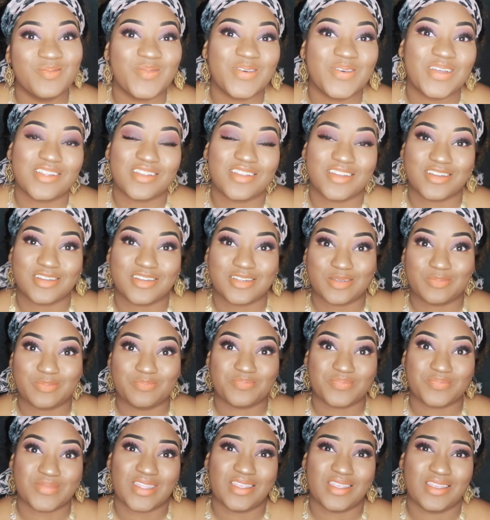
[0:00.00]
But
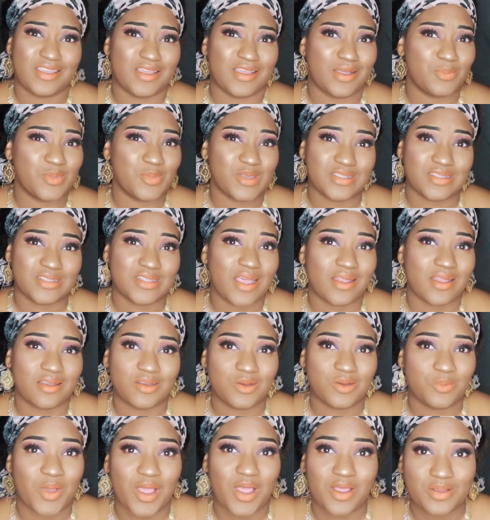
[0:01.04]
um, yeah, I'm
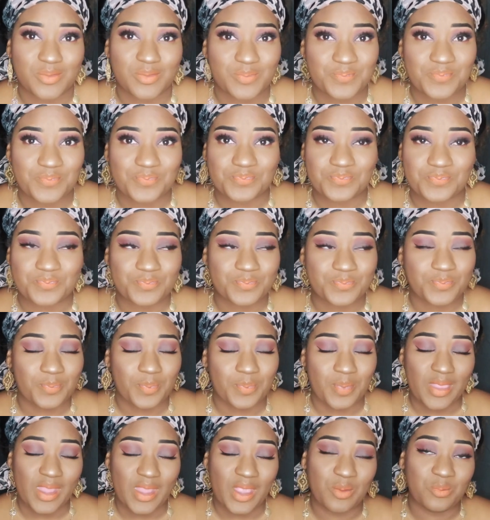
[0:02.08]
excited about it.
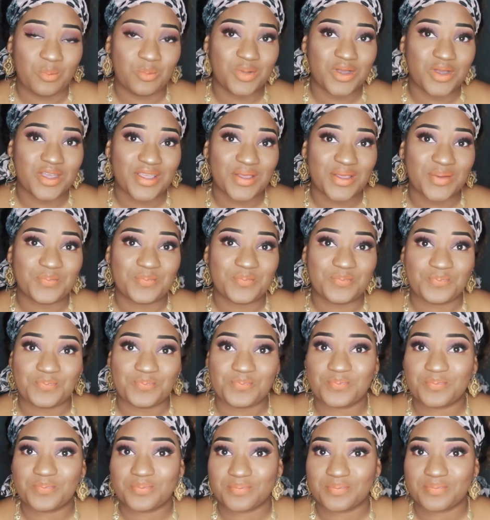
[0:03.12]
But
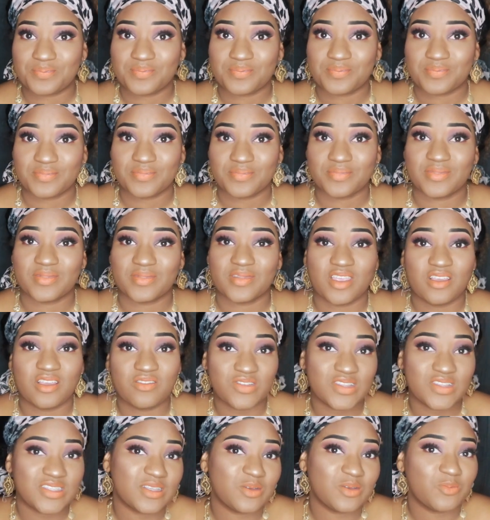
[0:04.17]

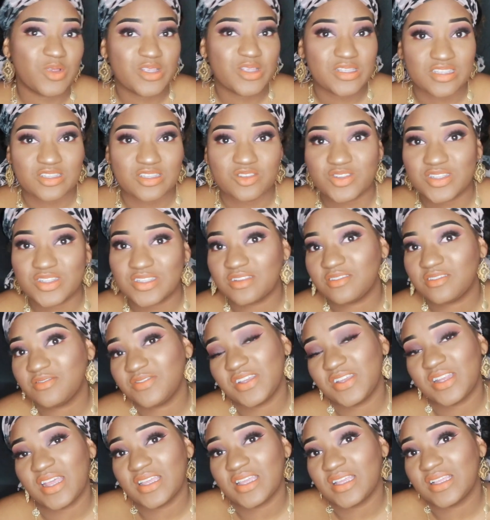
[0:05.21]
if for some reason the dress don't
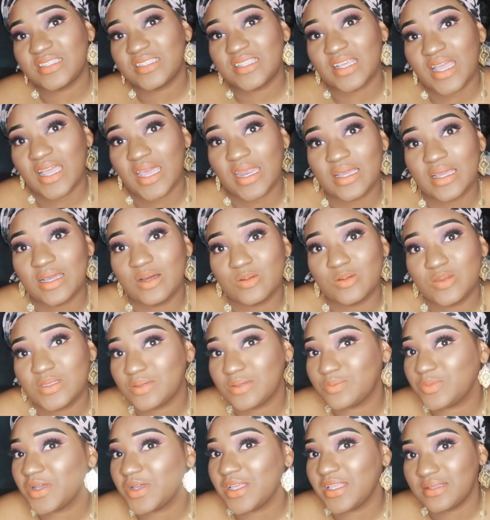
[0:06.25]
fit, I guess I gotta go
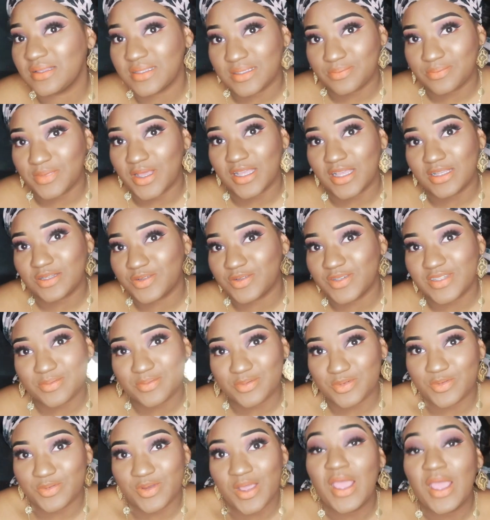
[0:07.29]
somewhere else and buy a
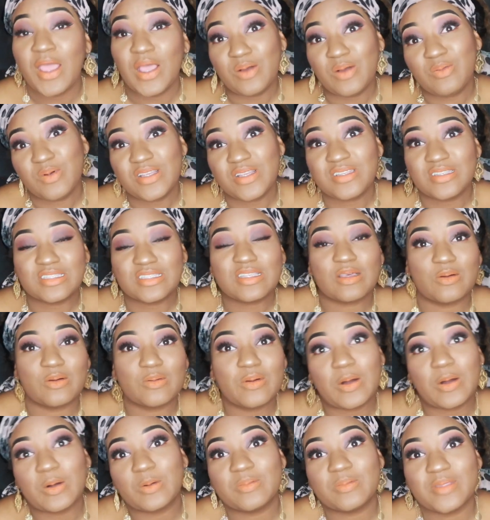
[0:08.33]
dress. We just
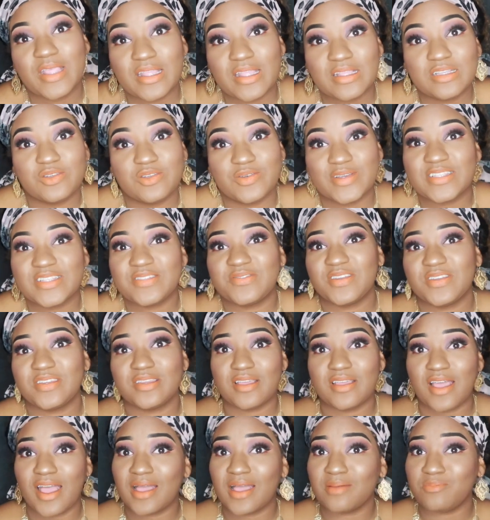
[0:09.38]
gonna hope that the dress
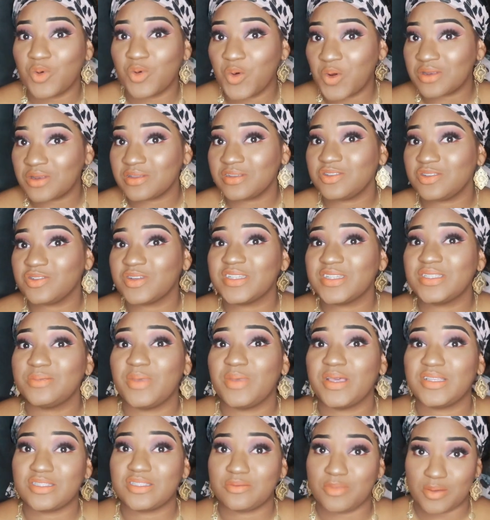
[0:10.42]
fit. I've ordered the dress
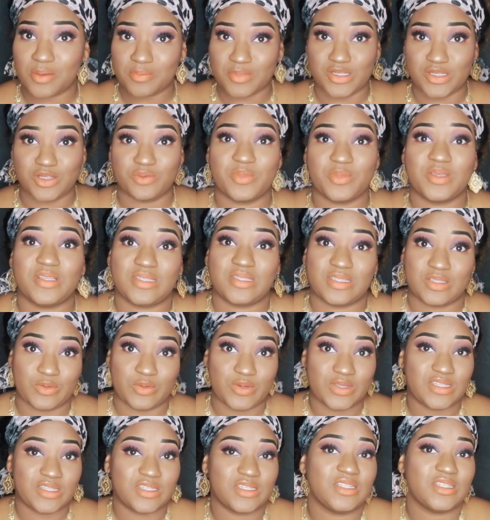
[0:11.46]
based on my measurements, so
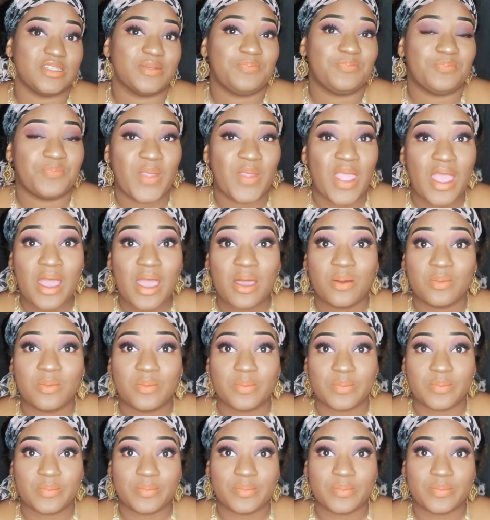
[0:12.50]
it should.